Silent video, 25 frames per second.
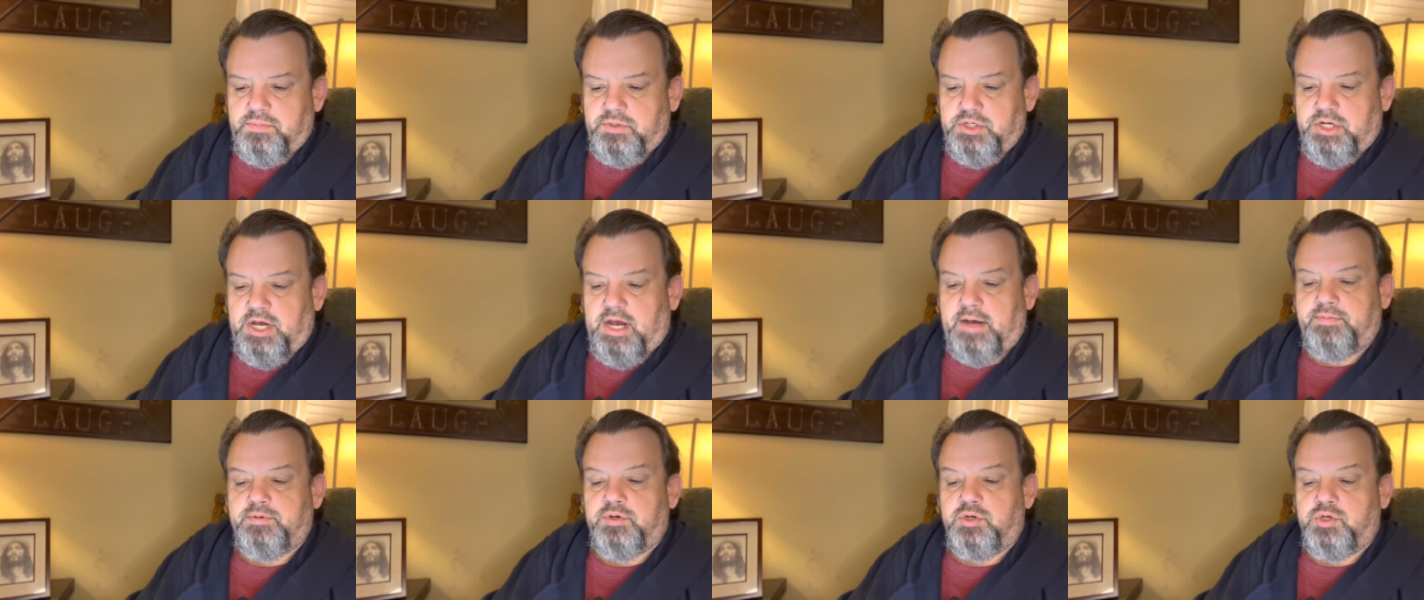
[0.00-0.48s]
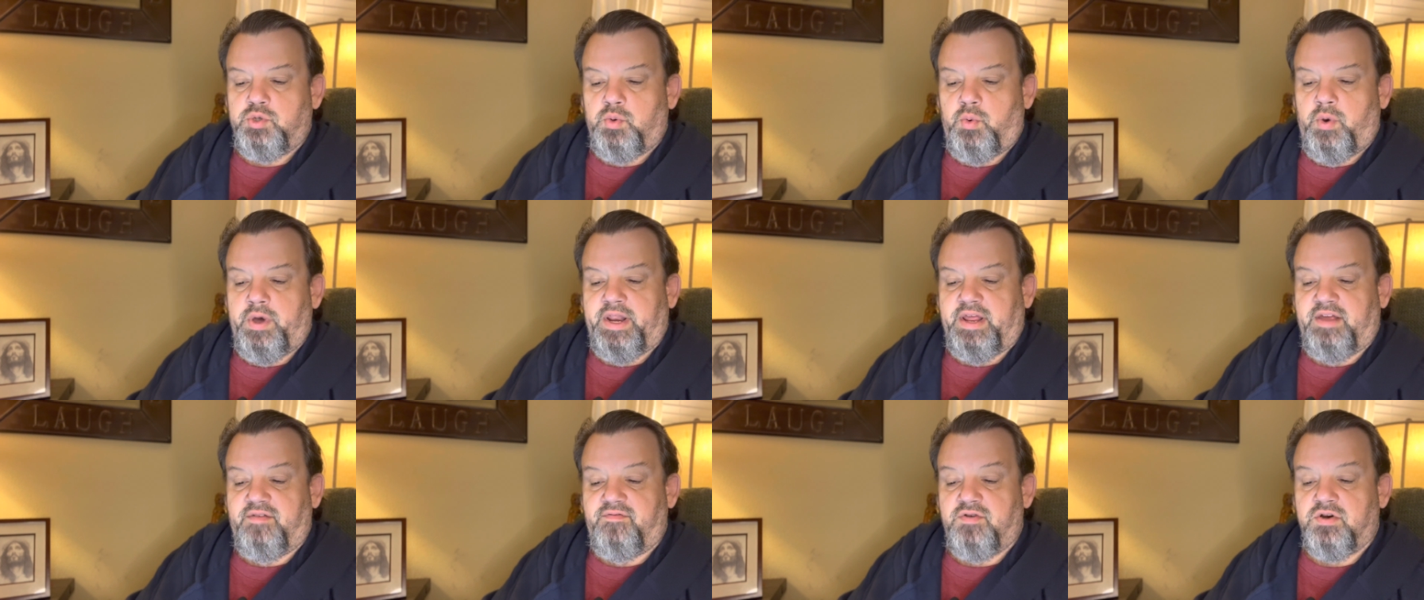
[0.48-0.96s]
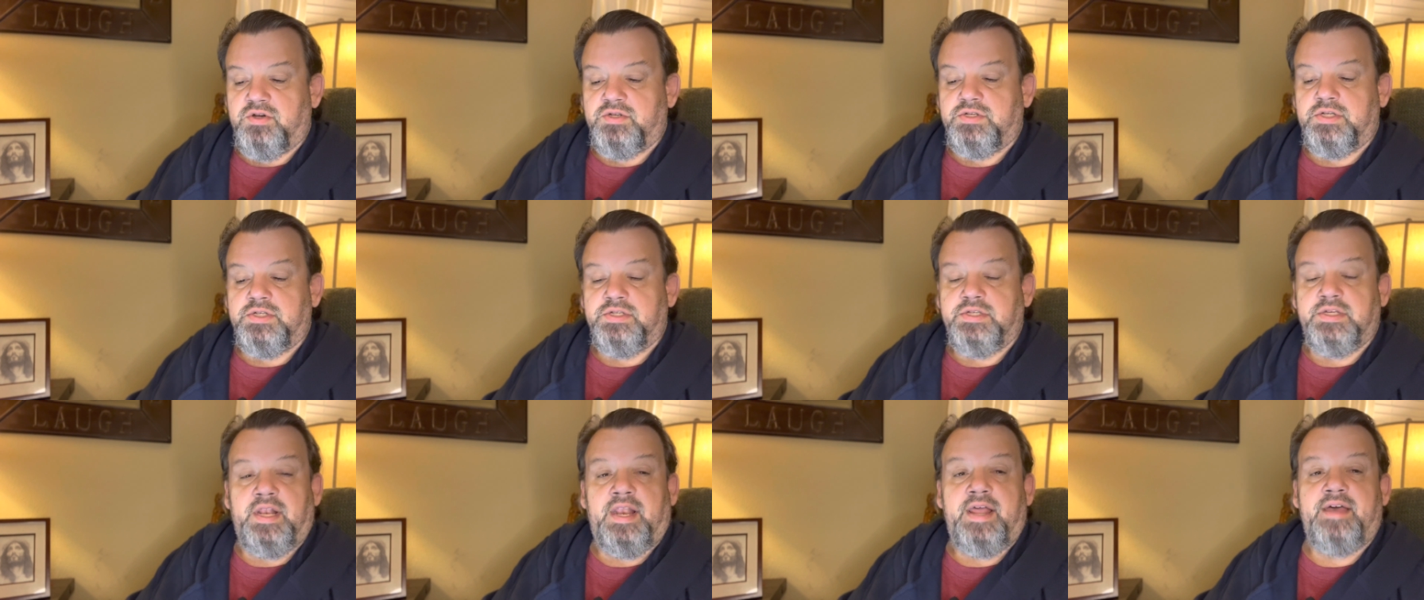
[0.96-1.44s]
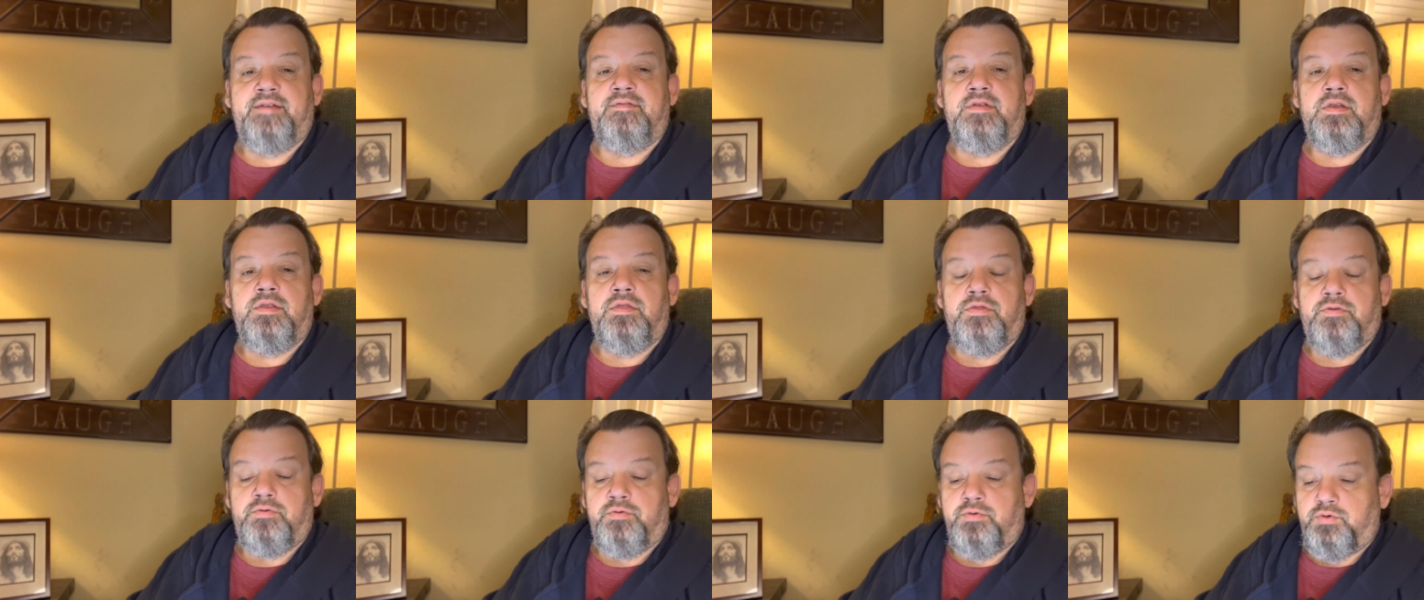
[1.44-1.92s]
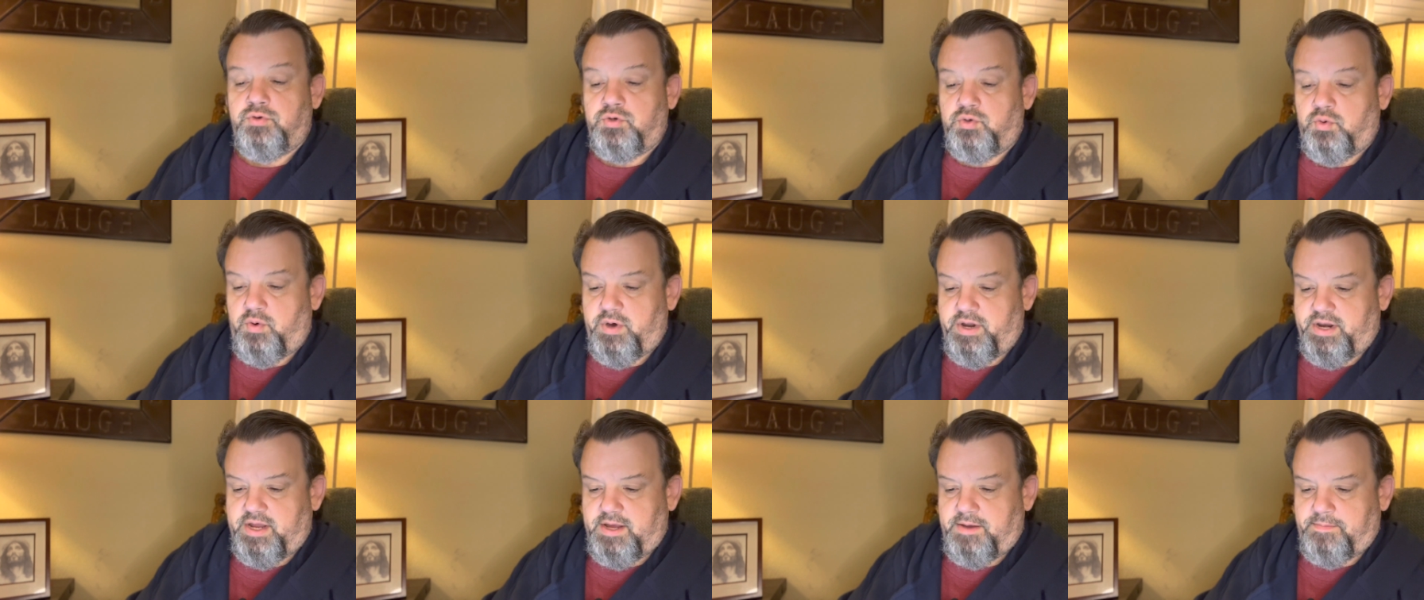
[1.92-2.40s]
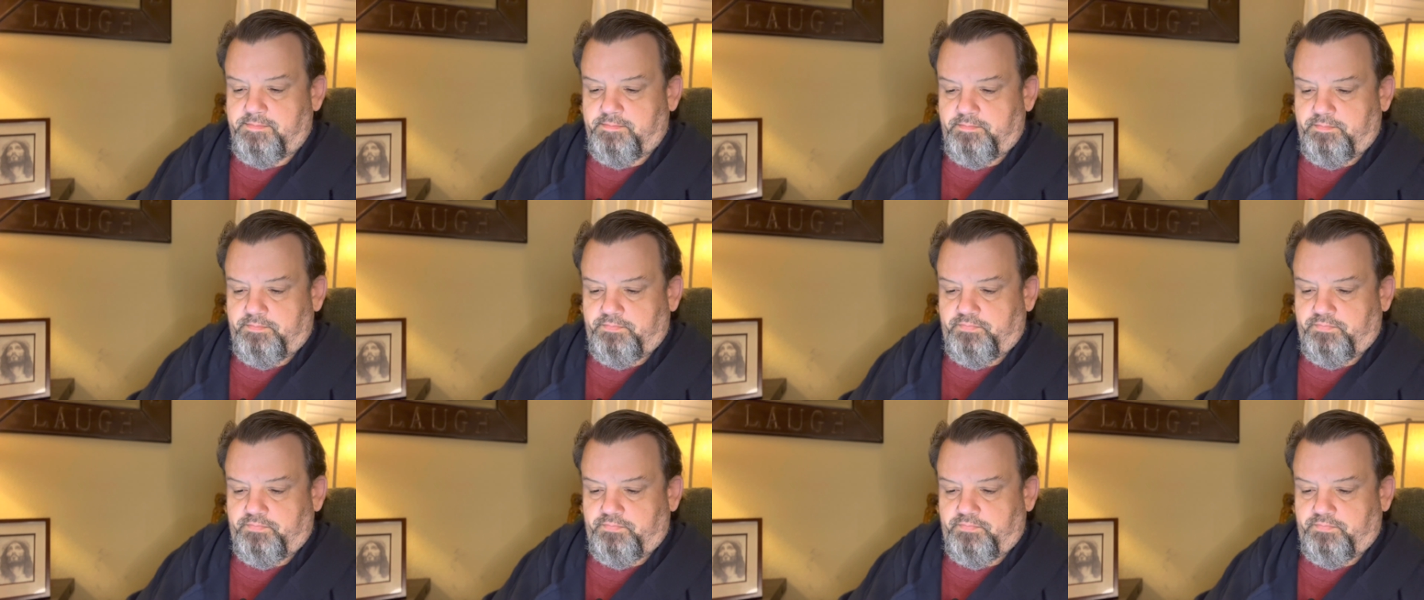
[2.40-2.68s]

chapter 20, verses 11 through 20.